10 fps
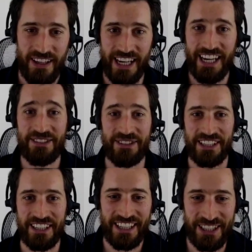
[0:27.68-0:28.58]
Hey
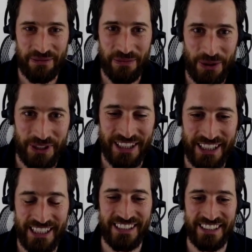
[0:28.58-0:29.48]
Henrik, good
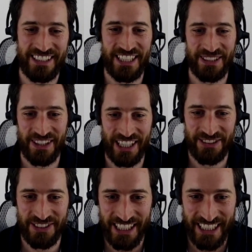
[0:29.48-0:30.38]
morning. Nice to see you.
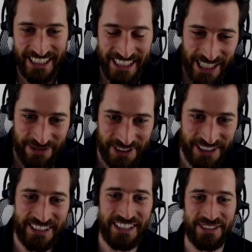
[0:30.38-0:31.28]
Thanks for taking the time for
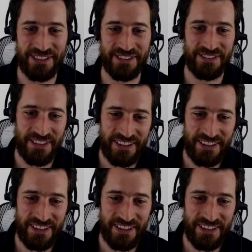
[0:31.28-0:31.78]
this interview.